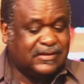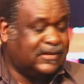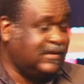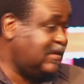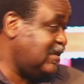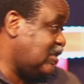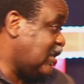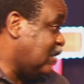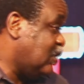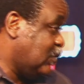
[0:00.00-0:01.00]
since his
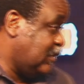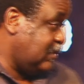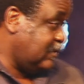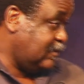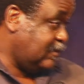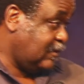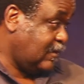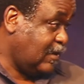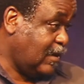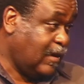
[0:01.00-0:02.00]
childhood.
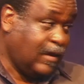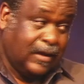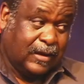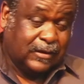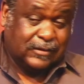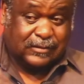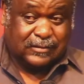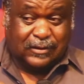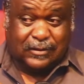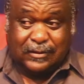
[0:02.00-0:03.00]

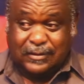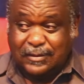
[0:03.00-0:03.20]
So,